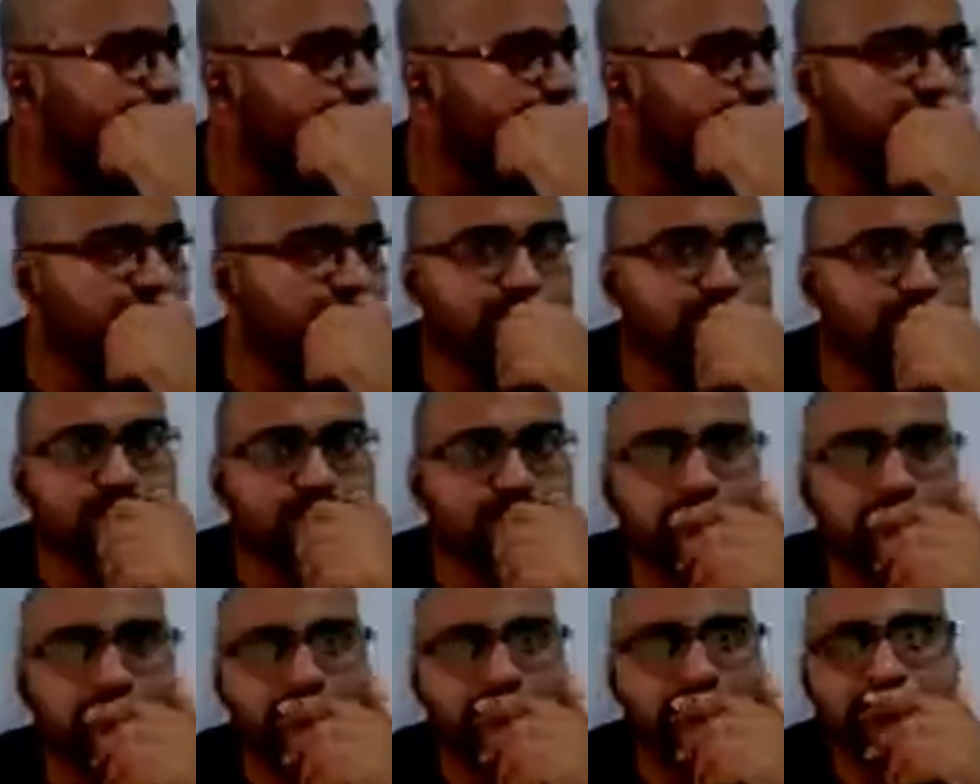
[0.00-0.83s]

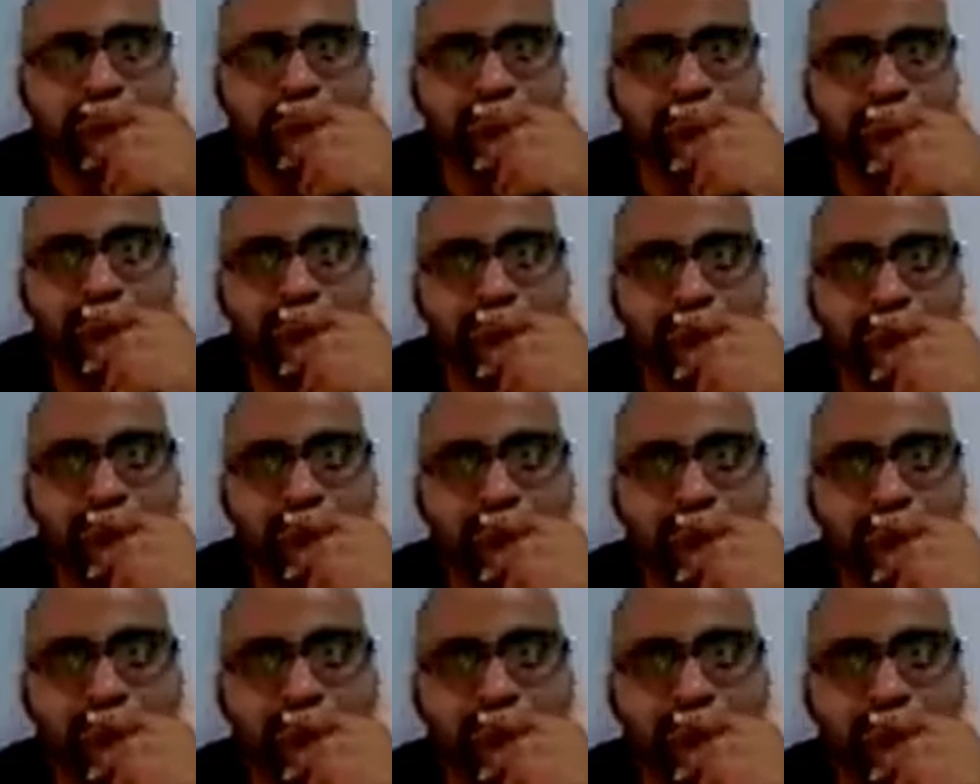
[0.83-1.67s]

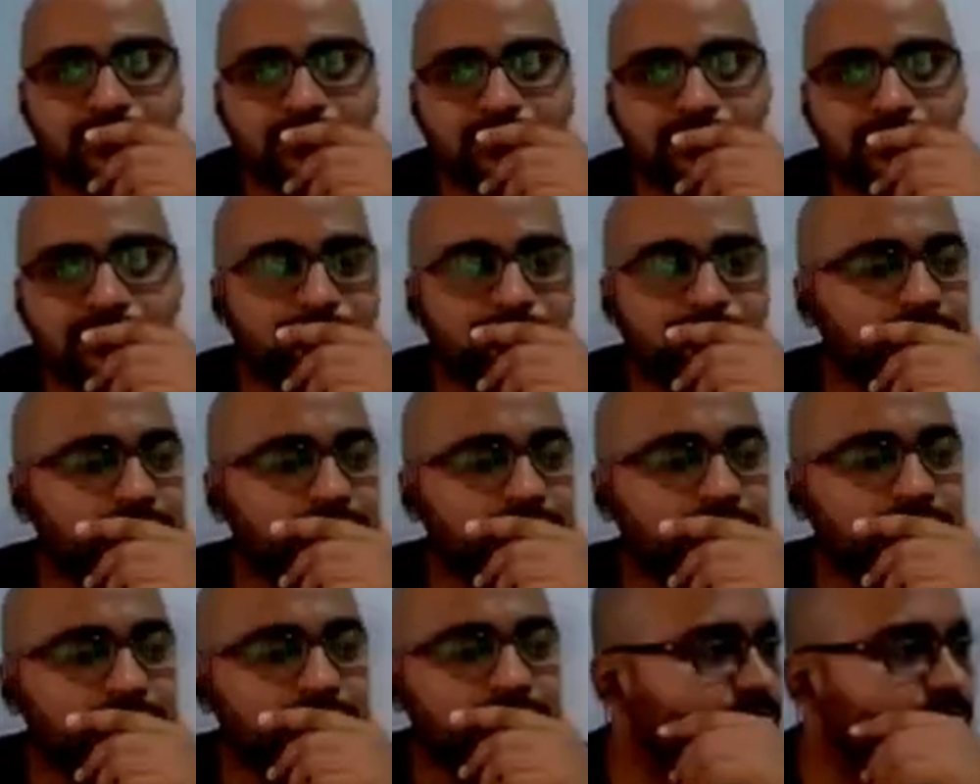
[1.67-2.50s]

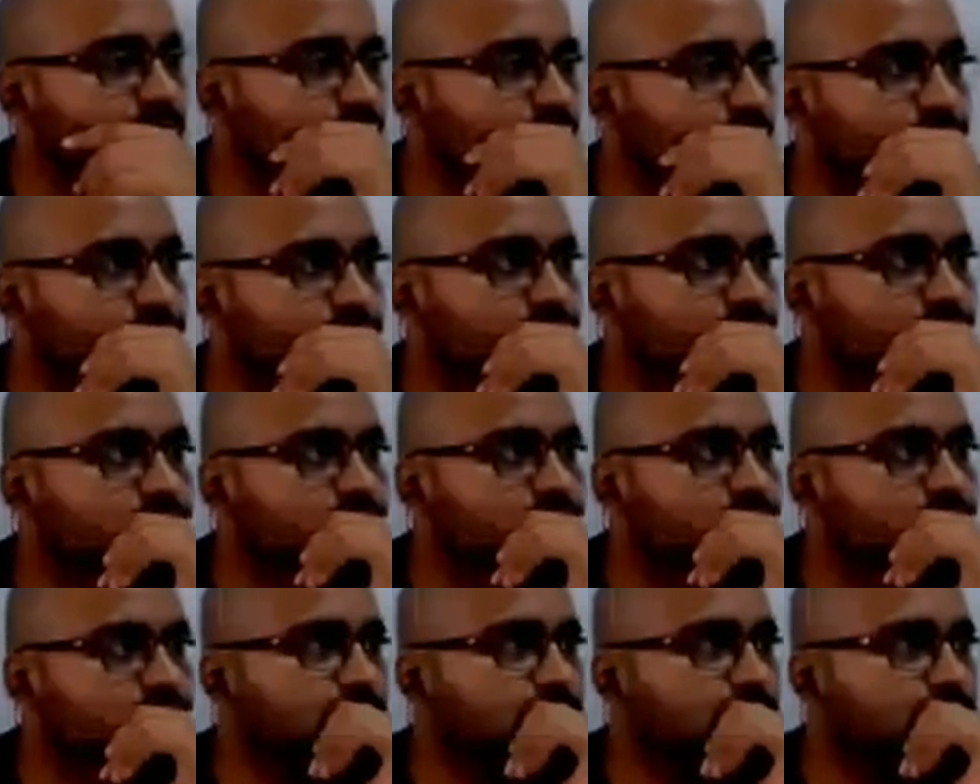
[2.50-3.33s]

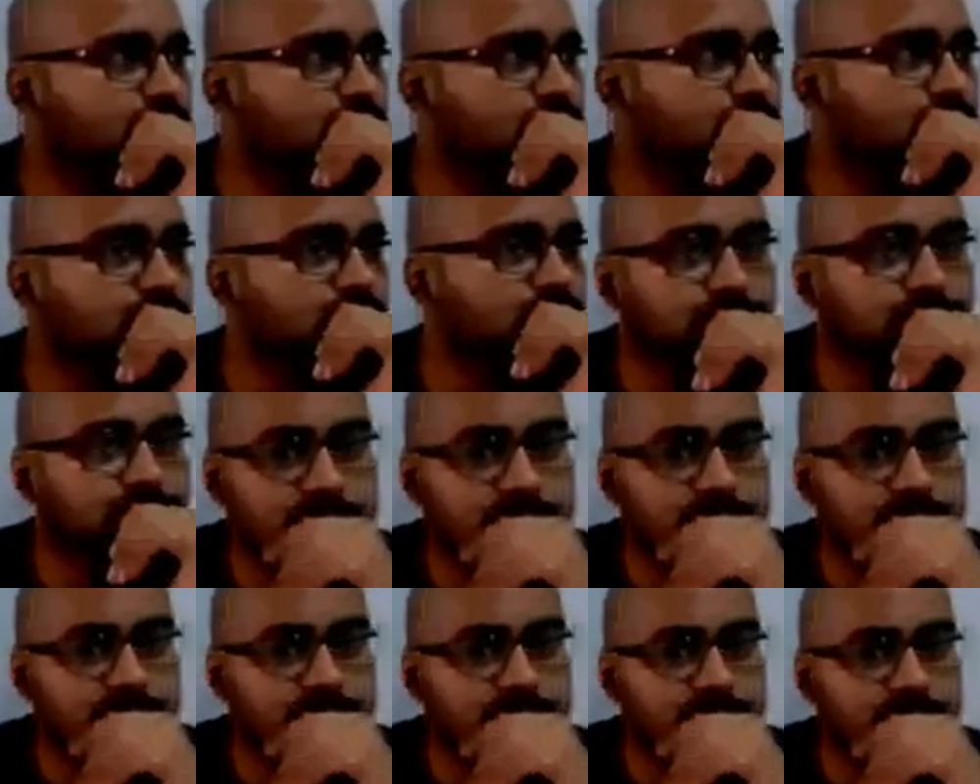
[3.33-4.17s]

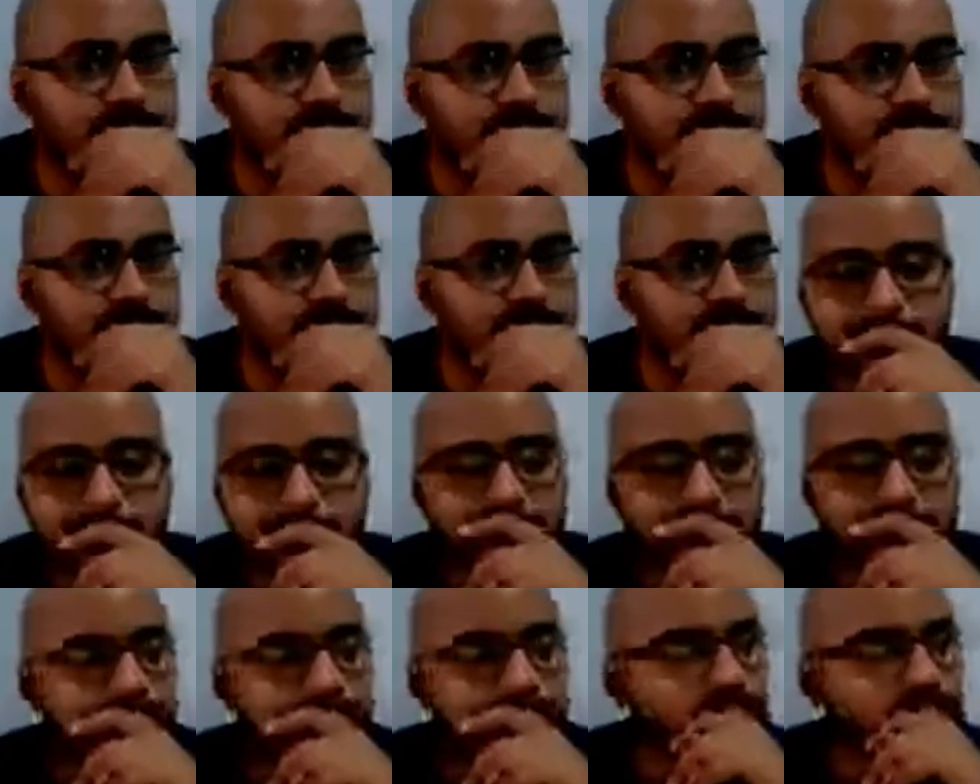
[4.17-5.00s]

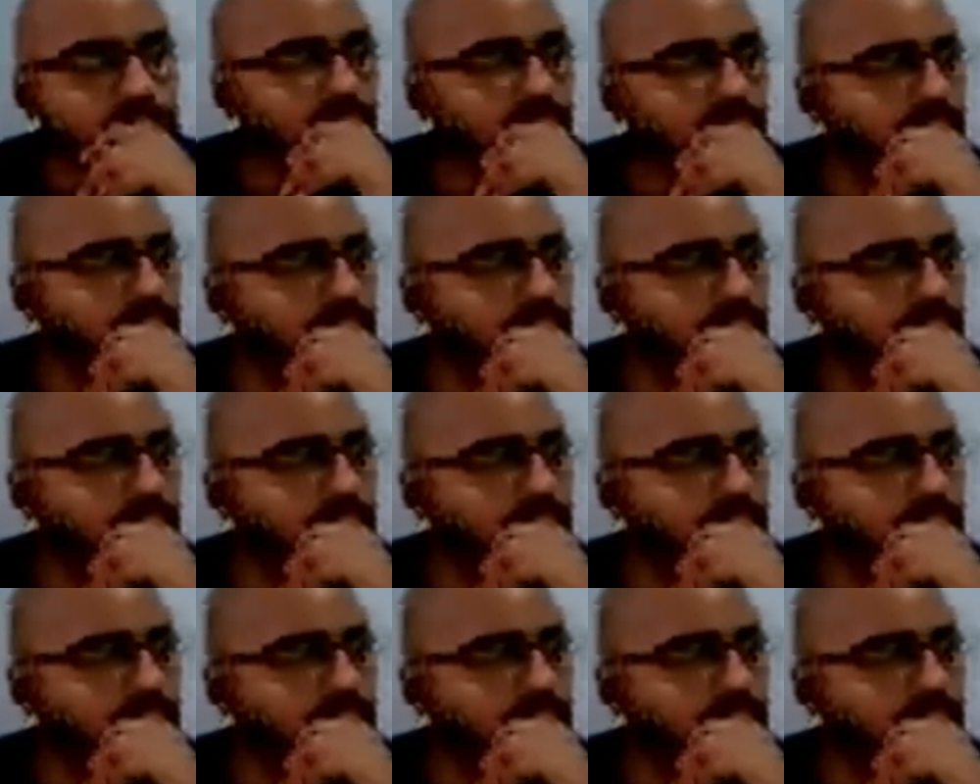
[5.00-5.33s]
The person shown says nothing.